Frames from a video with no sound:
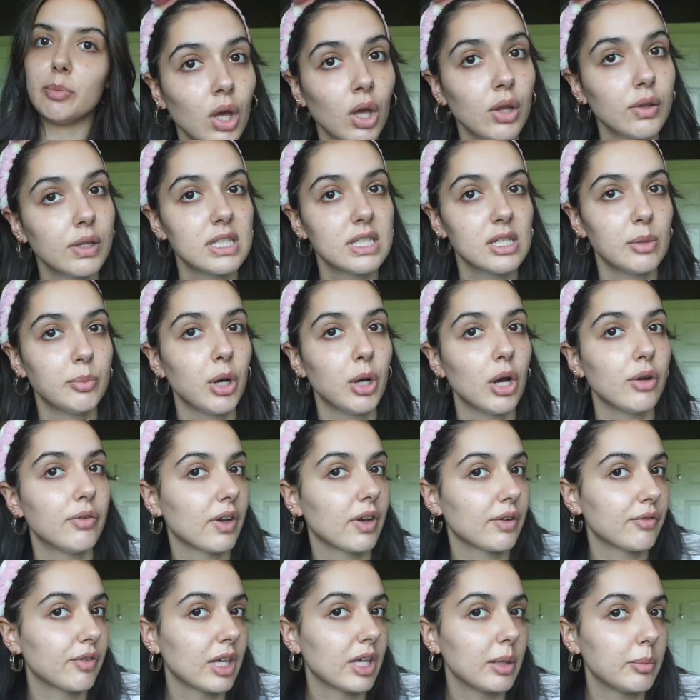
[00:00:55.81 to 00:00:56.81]
These are perfect for
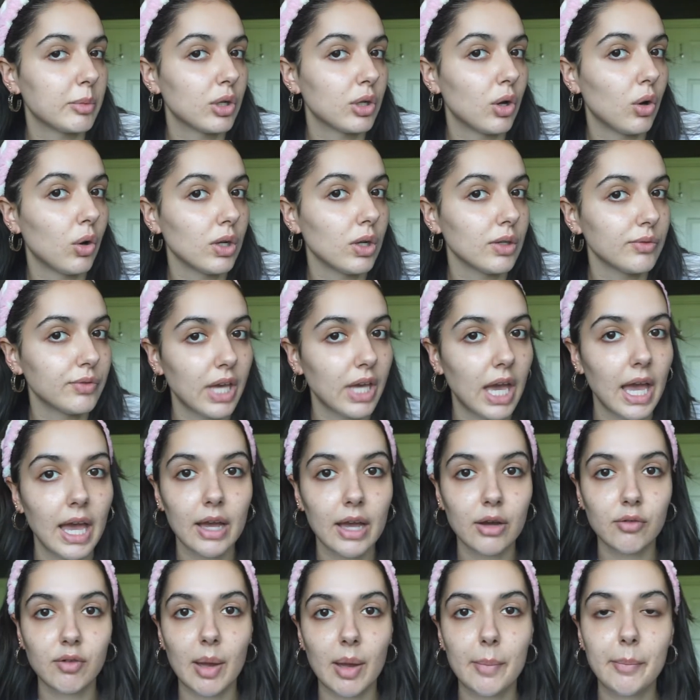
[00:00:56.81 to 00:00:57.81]
keeping all of your hair
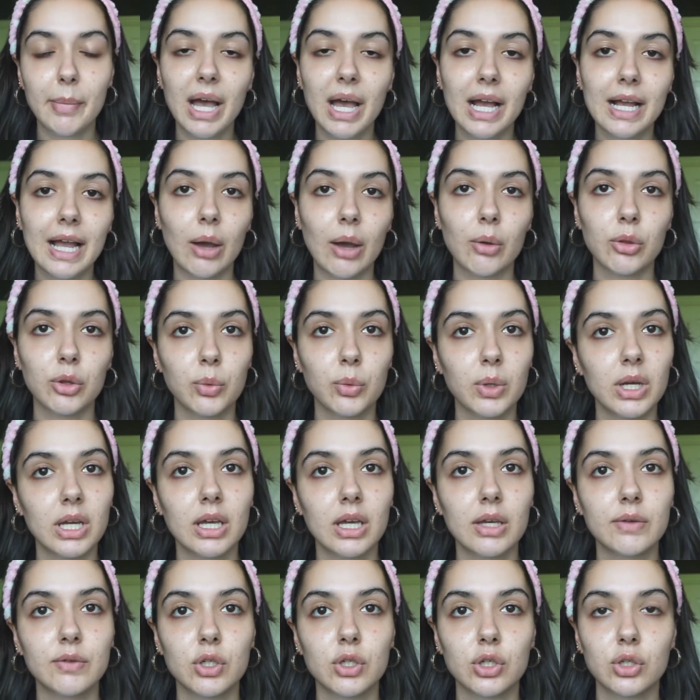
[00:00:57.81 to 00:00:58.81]
right back out the way if
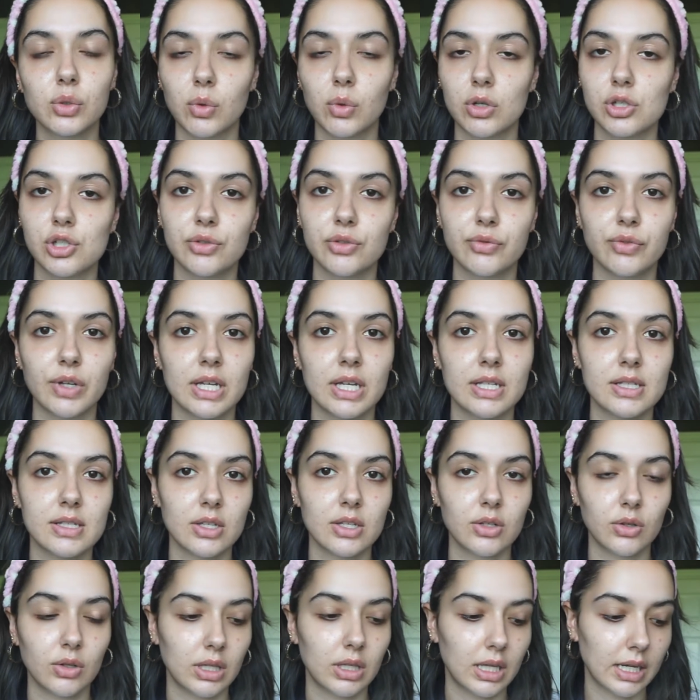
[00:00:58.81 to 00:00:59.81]
you're going to wash your face and
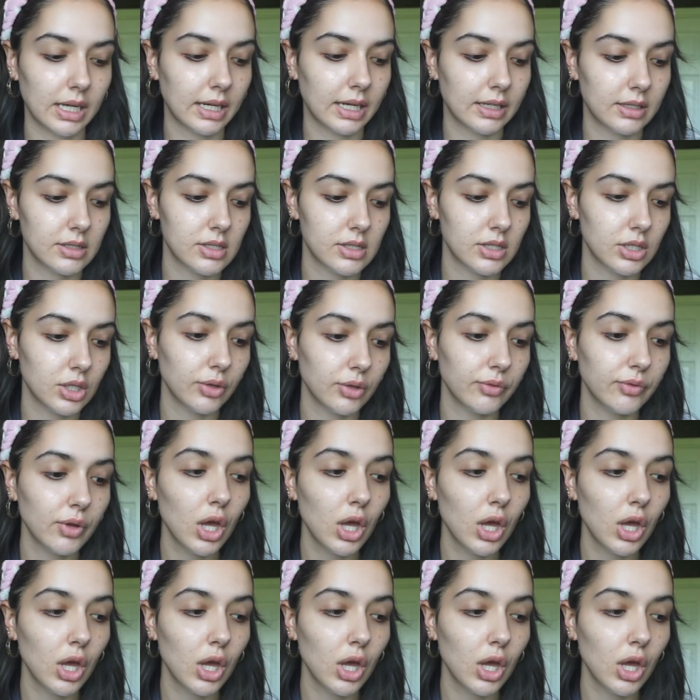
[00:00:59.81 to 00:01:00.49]
all that kind of stuff.